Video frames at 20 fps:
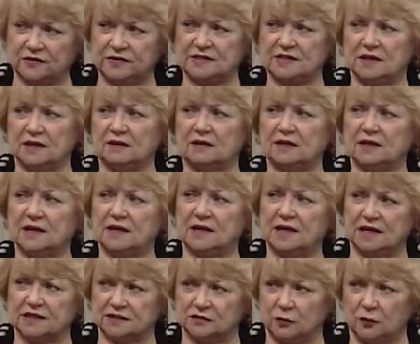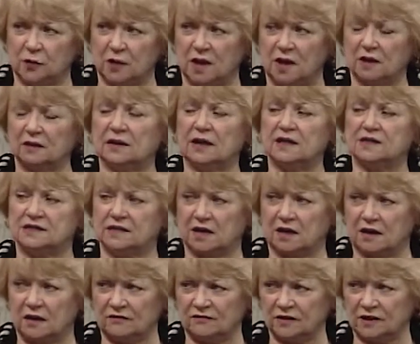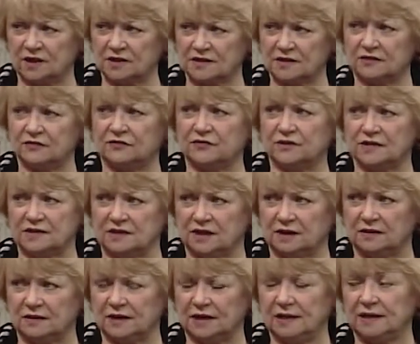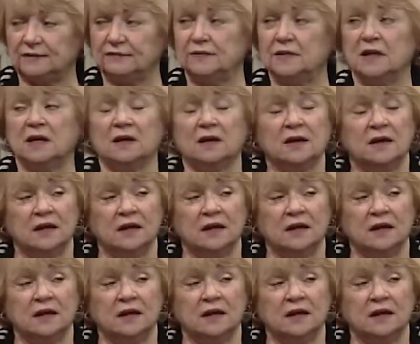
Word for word: facility as well as a convalescent facility. Uh-huh.